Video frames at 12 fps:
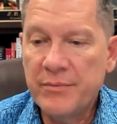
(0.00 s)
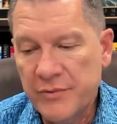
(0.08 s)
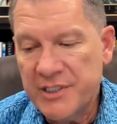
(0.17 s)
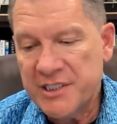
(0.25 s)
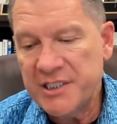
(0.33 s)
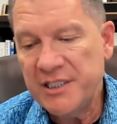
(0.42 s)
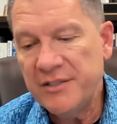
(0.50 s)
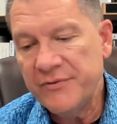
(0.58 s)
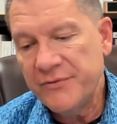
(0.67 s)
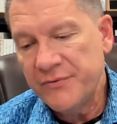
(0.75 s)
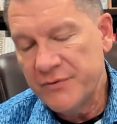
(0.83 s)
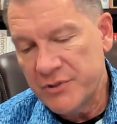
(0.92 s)

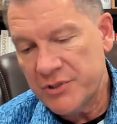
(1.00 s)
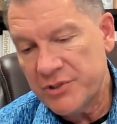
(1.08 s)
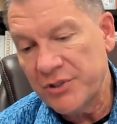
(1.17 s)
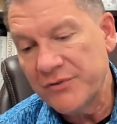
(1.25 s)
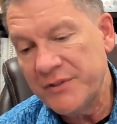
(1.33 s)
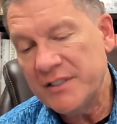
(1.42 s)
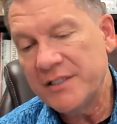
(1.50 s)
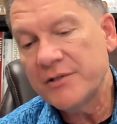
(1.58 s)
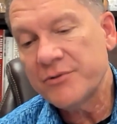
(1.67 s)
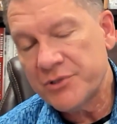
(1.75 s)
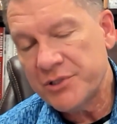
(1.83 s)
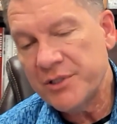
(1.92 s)
receive servant
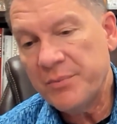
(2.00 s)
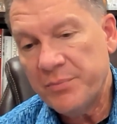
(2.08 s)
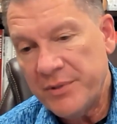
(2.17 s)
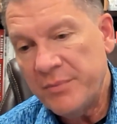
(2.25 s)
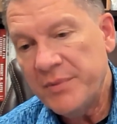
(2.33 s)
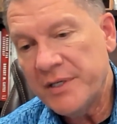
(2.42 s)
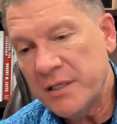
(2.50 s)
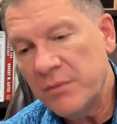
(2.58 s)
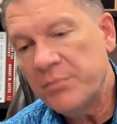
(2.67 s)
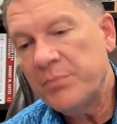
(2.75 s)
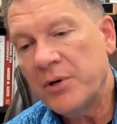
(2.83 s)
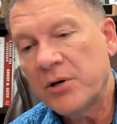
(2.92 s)
leadership and
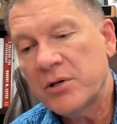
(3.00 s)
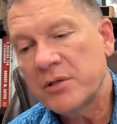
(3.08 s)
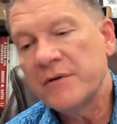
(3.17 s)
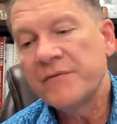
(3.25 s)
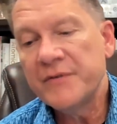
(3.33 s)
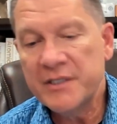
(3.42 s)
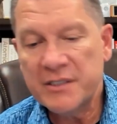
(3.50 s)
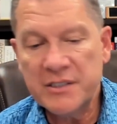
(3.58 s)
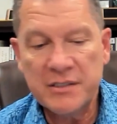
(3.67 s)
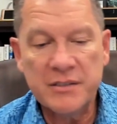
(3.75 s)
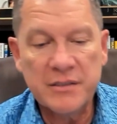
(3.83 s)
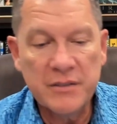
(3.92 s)
become part of
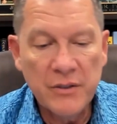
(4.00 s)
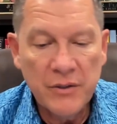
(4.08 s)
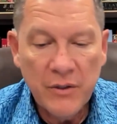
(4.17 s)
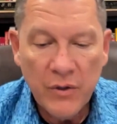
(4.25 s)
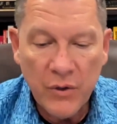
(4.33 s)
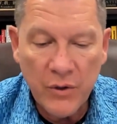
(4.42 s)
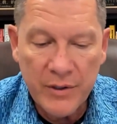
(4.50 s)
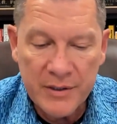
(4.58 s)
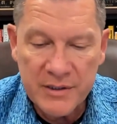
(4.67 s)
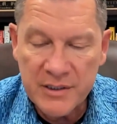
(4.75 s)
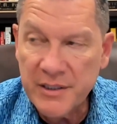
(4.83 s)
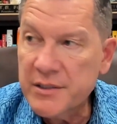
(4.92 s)
this
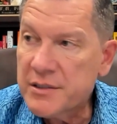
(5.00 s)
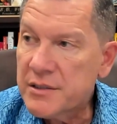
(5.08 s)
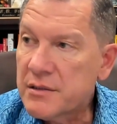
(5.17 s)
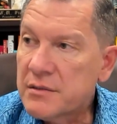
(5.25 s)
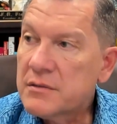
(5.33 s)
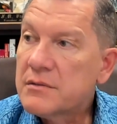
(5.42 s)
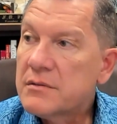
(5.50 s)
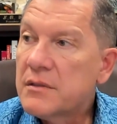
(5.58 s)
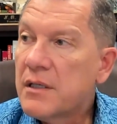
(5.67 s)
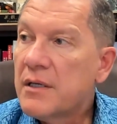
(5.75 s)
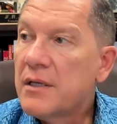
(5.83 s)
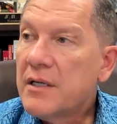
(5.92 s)
organization
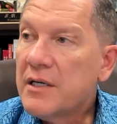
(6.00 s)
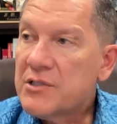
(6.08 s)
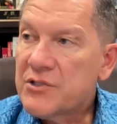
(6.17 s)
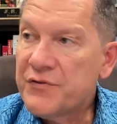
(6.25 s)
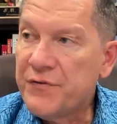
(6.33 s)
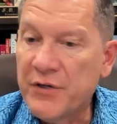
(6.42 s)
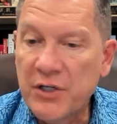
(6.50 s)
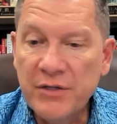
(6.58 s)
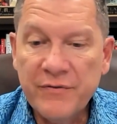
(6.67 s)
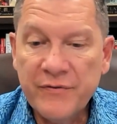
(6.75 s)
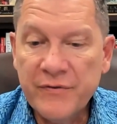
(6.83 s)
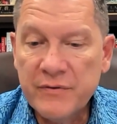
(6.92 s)
that's full
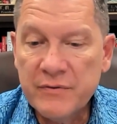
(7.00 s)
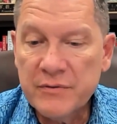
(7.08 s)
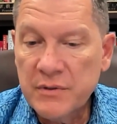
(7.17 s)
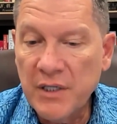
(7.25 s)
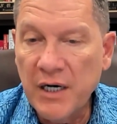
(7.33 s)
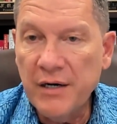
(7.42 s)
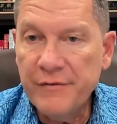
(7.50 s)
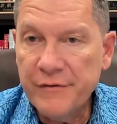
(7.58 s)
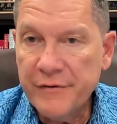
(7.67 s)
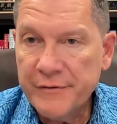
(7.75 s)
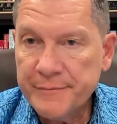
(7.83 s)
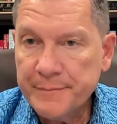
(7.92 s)
of
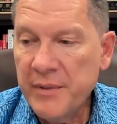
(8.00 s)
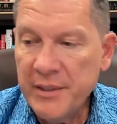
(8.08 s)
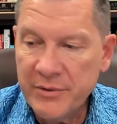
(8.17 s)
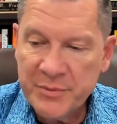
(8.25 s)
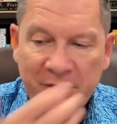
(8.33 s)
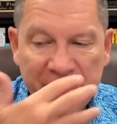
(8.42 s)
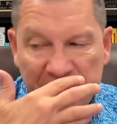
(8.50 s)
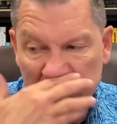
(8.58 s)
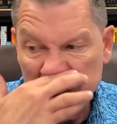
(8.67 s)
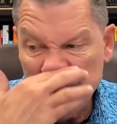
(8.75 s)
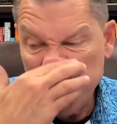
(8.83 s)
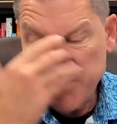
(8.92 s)
love. I mean, that was my
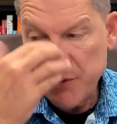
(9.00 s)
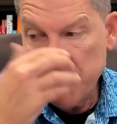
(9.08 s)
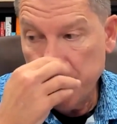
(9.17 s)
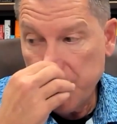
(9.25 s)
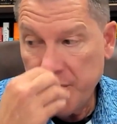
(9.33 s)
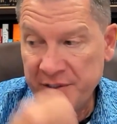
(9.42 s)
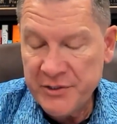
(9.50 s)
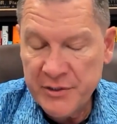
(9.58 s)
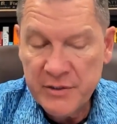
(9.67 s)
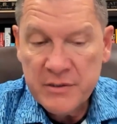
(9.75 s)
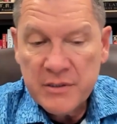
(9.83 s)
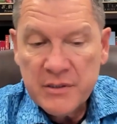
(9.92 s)
first two
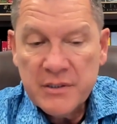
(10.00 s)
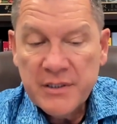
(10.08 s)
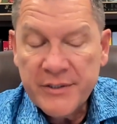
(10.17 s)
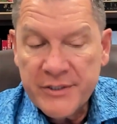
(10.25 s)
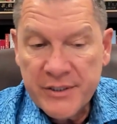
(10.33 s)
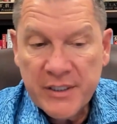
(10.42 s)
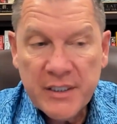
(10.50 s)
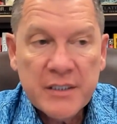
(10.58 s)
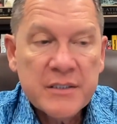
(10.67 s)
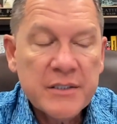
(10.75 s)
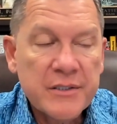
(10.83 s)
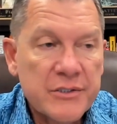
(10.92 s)
questions yesterday
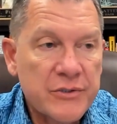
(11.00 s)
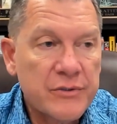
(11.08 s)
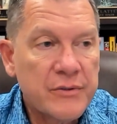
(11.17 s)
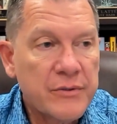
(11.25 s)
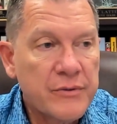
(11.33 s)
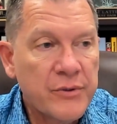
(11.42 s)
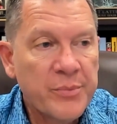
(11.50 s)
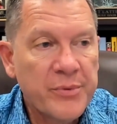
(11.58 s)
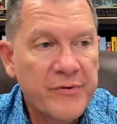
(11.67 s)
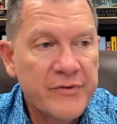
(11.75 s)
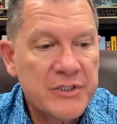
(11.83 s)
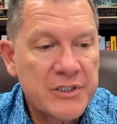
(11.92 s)
to this group
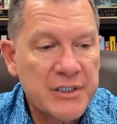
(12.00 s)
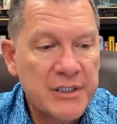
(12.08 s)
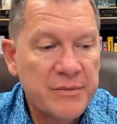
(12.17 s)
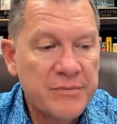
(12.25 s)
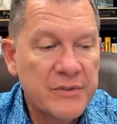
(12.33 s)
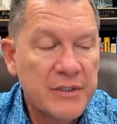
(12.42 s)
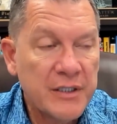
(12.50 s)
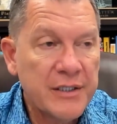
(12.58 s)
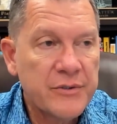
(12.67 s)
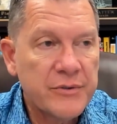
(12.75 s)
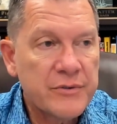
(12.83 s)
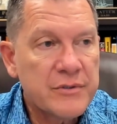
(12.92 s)
of esteemed
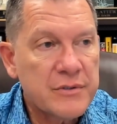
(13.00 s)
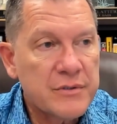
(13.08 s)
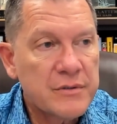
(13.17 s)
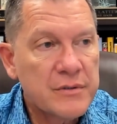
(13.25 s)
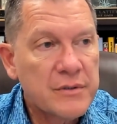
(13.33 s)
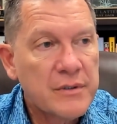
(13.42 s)
leaders.